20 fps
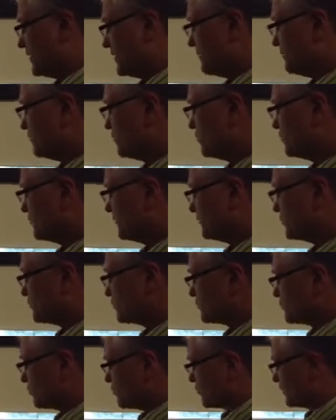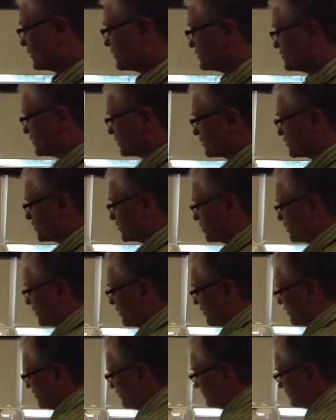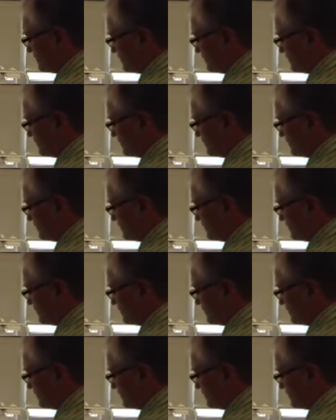then move it towards the coil.